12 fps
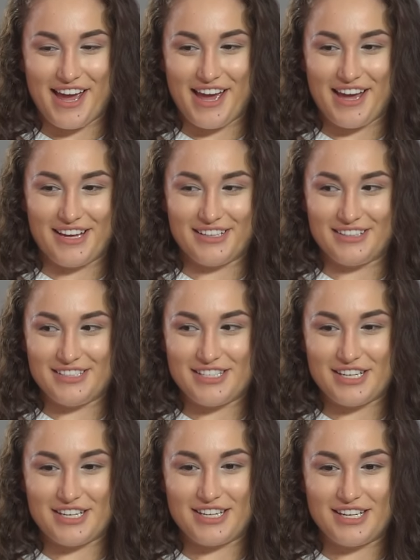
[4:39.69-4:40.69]

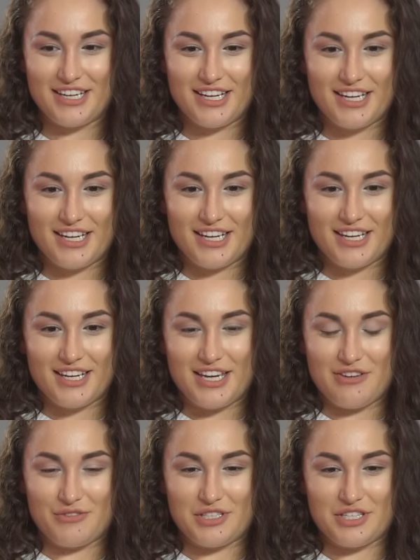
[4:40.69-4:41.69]
And
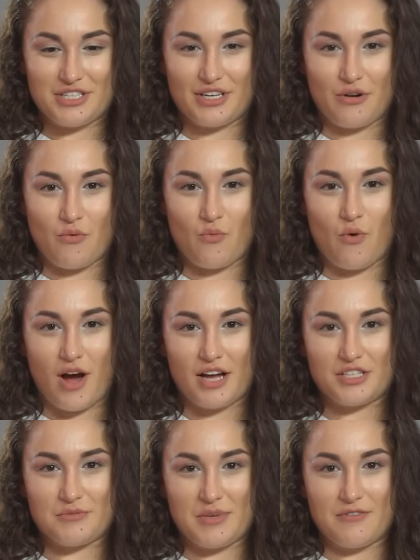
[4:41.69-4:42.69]
he was just gonna
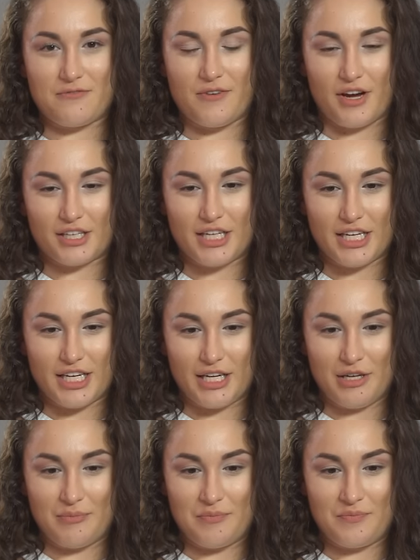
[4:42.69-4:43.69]
watch me fuck
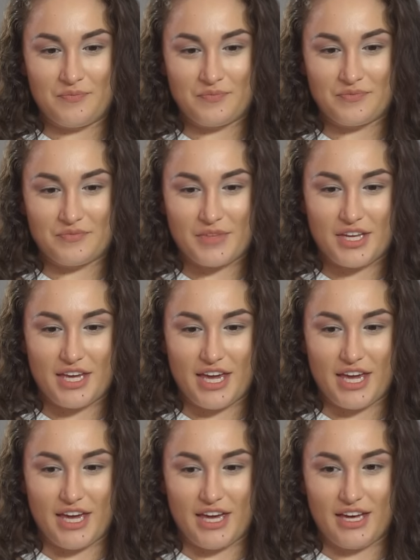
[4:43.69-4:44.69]
him.
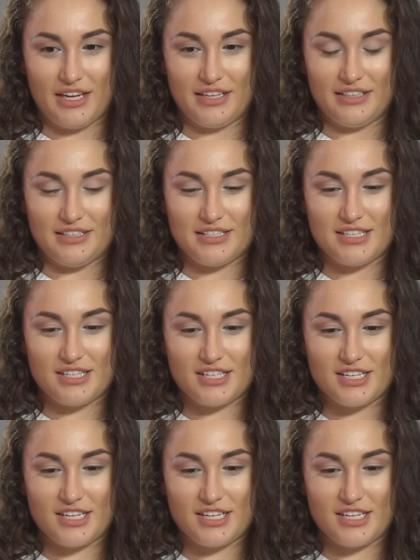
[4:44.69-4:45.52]
And